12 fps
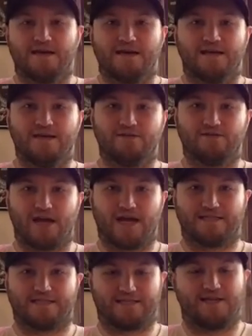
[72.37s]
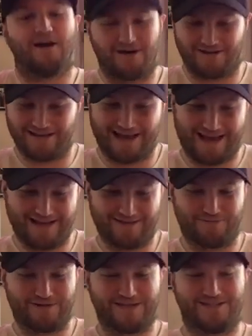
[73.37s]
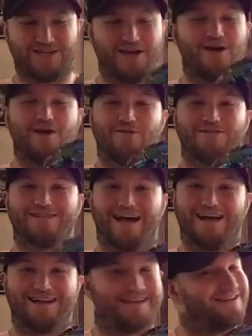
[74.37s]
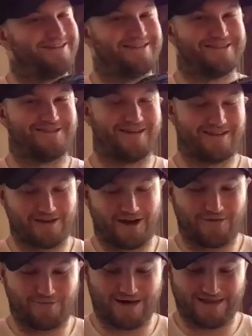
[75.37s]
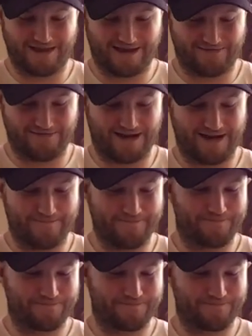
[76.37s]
huge ass skull head, which was on clearance, so I thought, why the hell not?